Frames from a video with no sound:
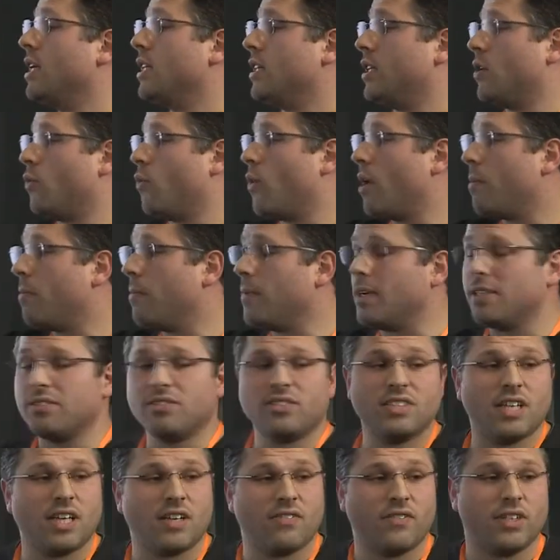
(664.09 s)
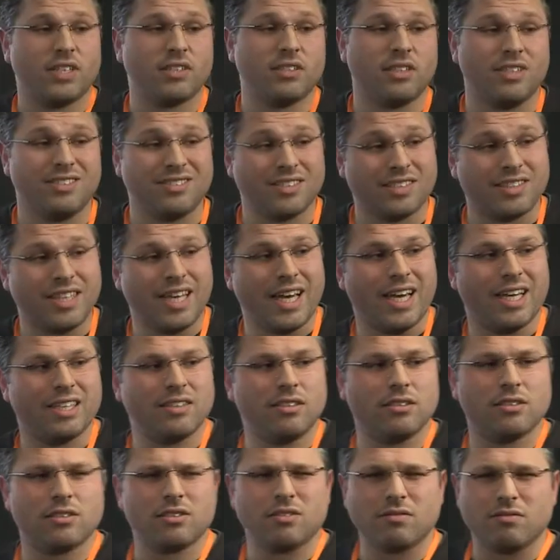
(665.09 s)
The web map service,
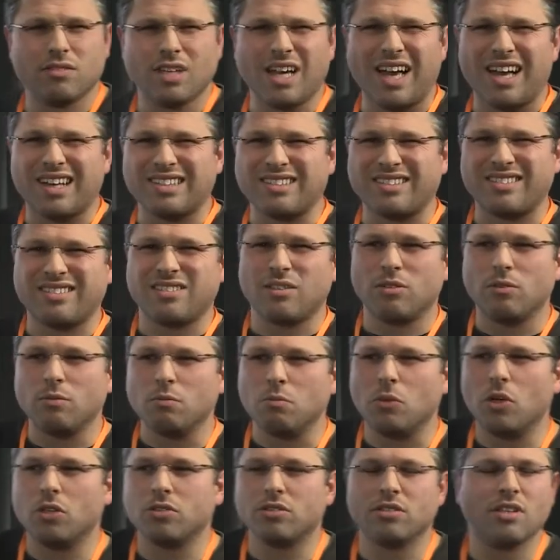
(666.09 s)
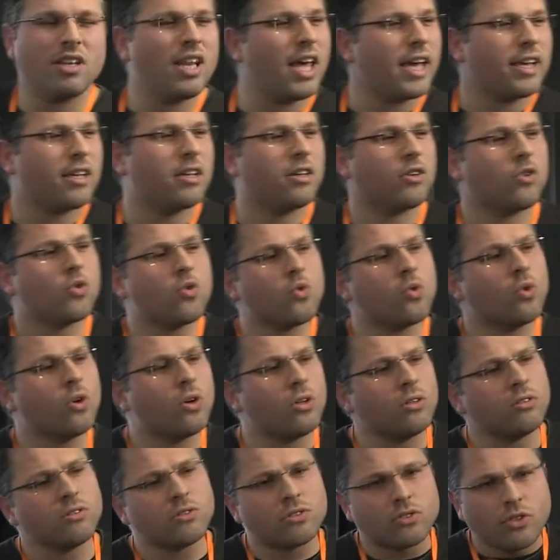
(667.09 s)
instead, acts almost like
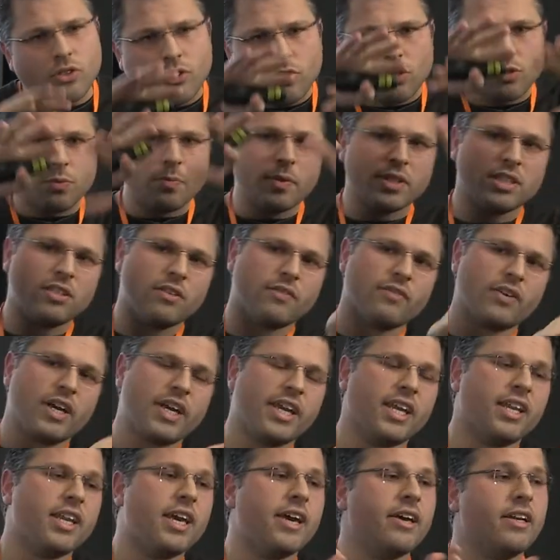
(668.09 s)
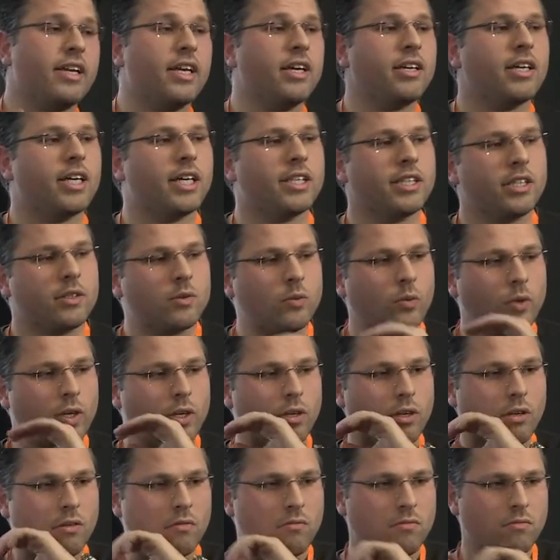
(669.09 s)
Google. So you specify an area, and it
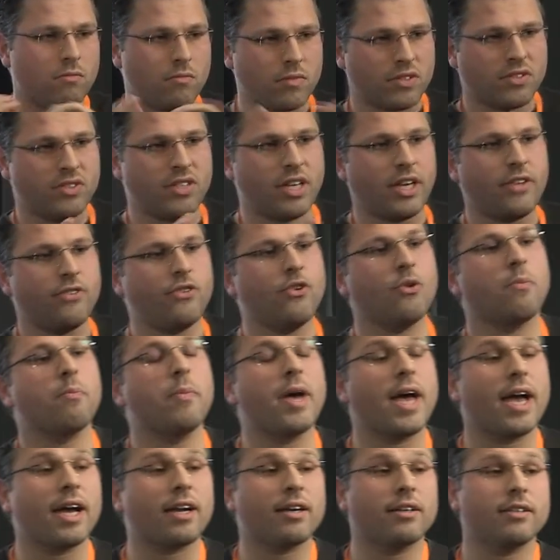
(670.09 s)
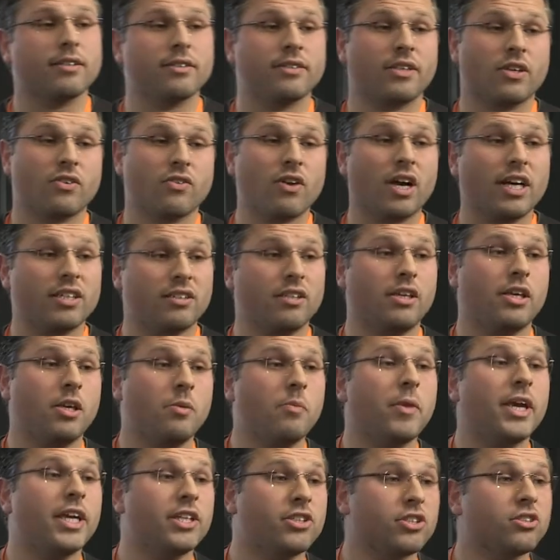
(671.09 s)
will send you back the right
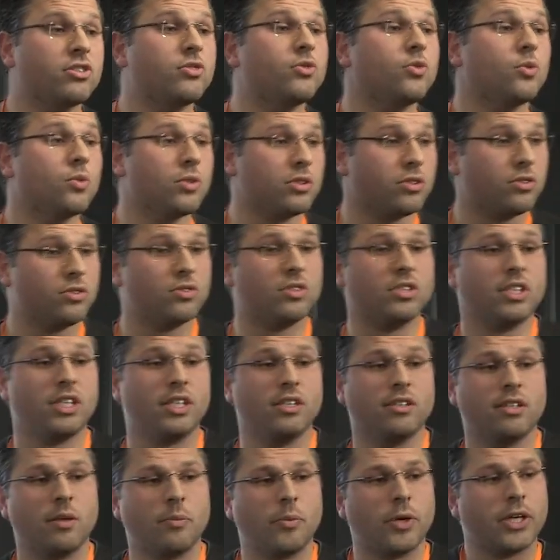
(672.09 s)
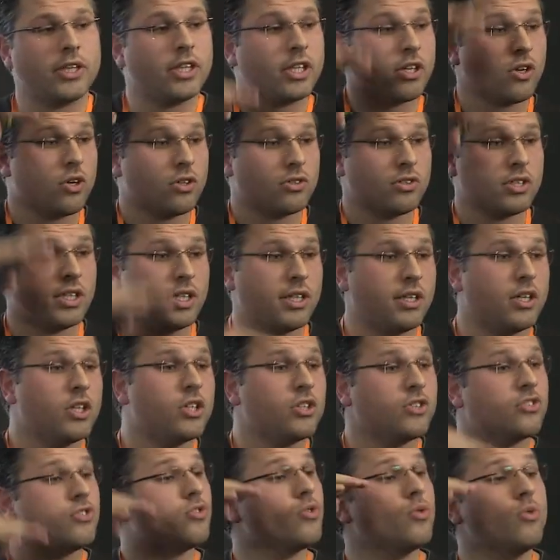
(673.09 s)
images you want to see, depending on the
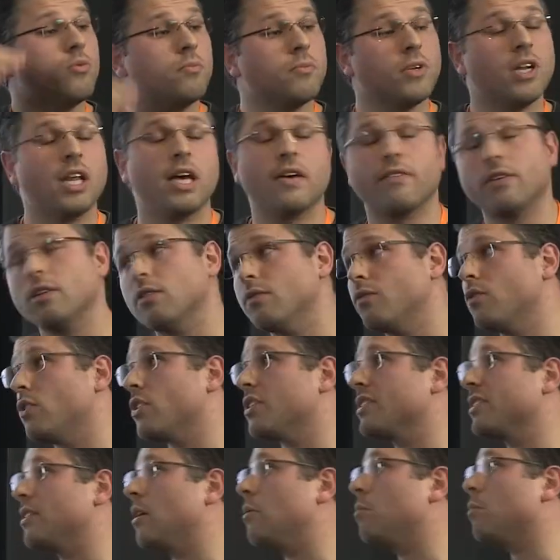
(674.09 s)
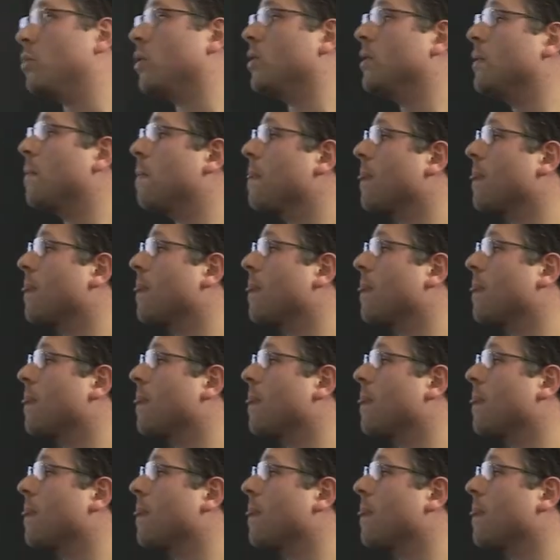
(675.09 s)
zoom level, for example.